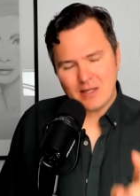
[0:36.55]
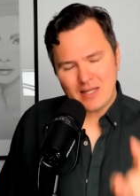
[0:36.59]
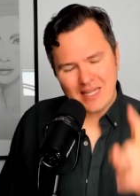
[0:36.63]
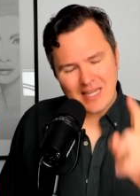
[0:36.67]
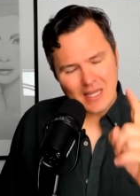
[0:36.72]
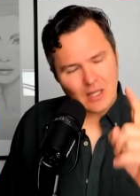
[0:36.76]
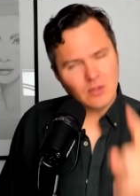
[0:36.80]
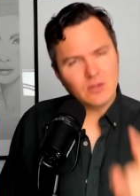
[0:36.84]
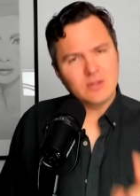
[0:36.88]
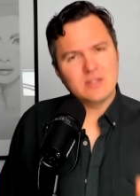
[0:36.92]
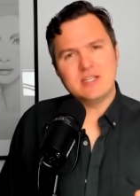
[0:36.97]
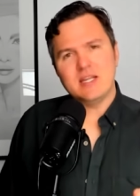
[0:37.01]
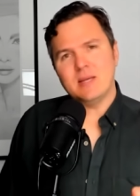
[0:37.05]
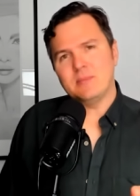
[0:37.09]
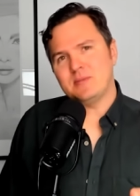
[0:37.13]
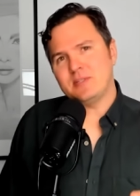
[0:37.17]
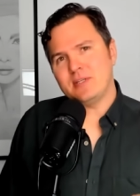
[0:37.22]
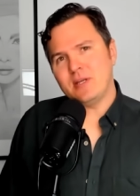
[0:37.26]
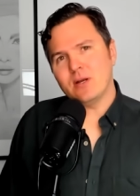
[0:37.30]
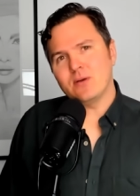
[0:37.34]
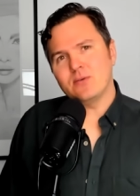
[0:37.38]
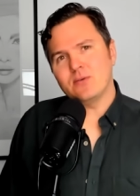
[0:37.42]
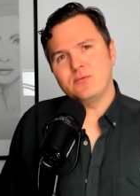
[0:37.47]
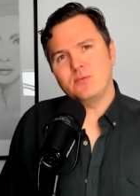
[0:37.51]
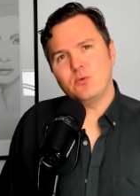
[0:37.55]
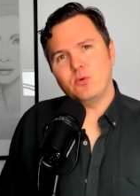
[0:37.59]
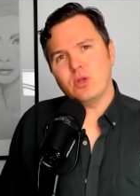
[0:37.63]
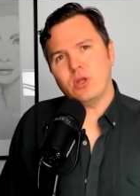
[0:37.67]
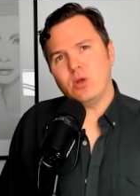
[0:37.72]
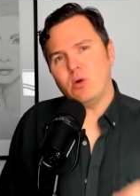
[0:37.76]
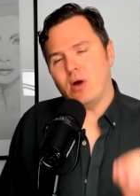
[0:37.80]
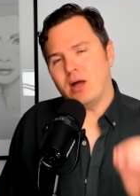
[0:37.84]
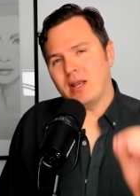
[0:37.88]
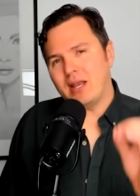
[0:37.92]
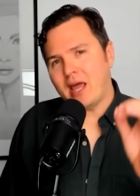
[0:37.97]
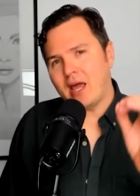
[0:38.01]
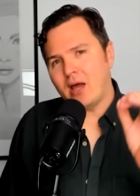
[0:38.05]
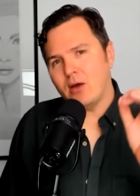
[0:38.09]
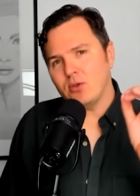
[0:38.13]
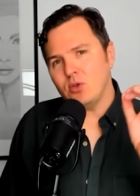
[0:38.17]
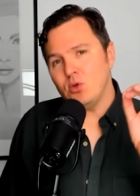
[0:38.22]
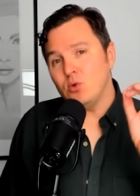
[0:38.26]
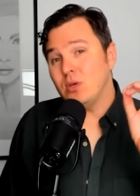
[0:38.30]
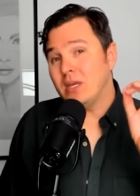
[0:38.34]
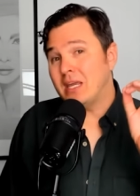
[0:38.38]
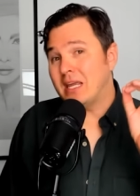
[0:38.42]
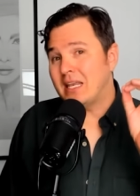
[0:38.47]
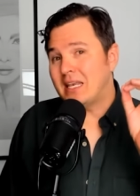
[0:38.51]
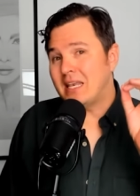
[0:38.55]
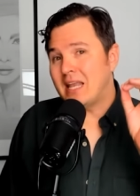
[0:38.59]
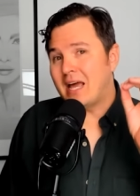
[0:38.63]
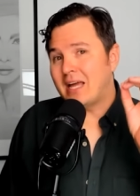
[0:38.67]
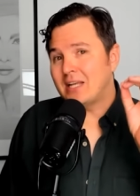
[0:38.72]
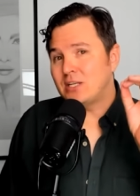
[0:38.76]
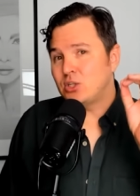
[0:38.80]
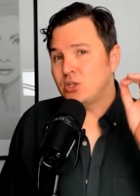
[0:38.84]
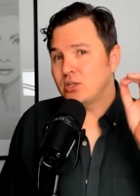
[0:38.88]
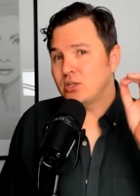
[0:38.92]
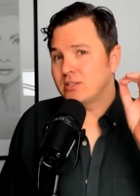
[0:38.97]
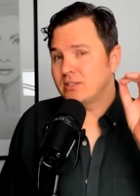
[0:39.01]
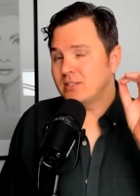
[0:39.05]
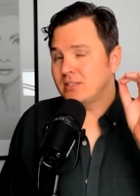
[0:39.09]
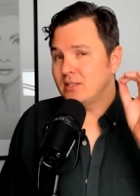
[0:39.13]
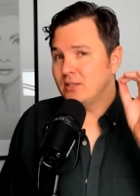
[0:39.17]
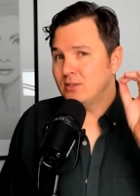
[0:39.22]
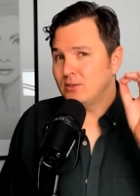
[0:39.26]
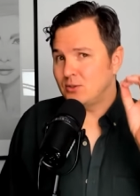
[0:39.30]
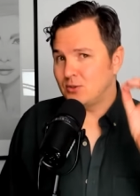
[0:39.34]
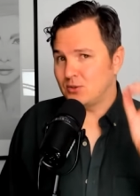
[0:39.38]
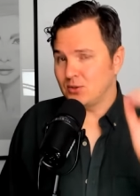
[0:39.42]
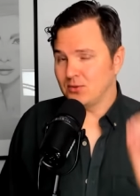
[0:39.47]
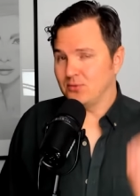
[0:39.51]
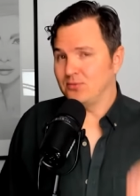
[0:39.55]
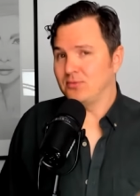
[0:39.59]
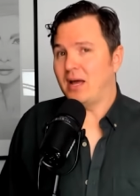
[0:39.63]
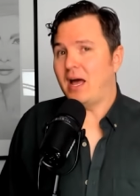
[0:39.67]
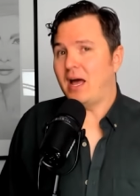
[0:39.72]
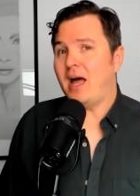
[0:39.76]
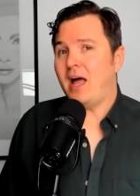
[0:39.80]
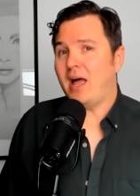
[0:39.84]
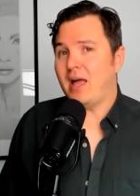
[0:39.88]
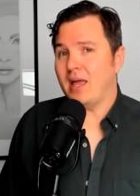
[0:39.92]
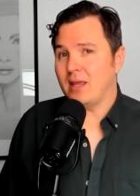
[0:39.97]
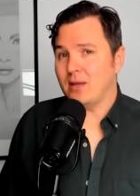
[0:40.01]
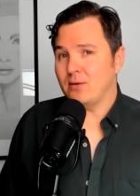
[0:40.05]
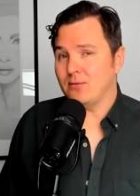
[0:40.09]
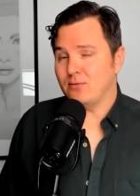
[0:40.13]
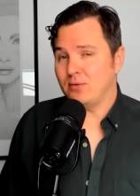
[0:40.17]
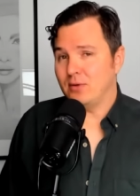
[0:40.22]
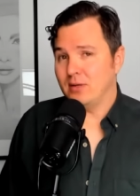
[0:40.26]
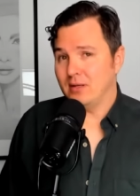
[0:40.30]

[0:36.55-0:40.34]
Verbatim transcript: killer tips here for you on how you can not just survive